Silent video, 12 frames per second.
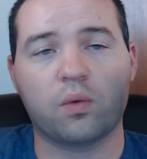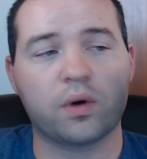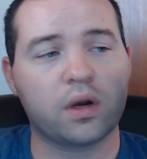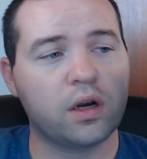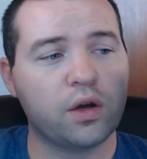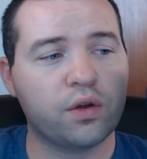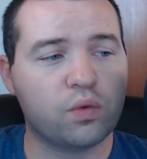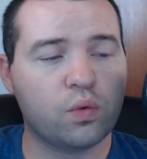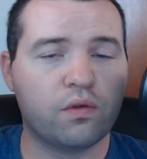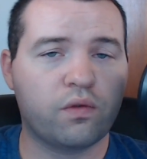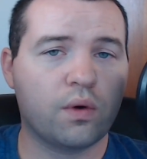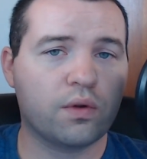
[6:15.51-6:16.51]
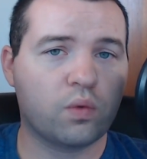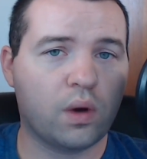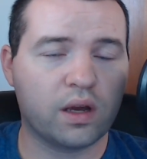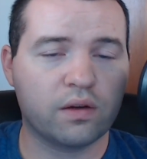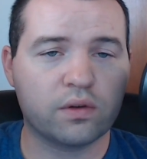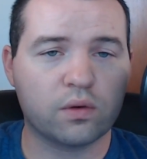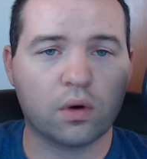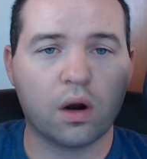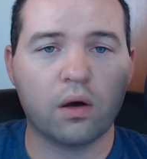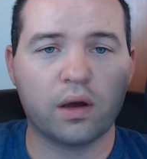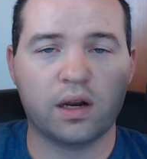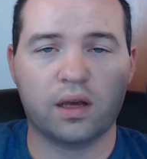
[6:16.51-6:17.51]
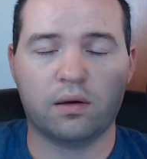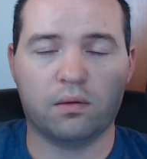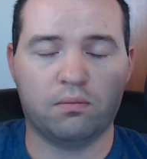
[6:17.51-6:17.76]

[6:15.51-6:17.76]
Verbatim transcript: We're going to go through a fourth wave, and we're all going to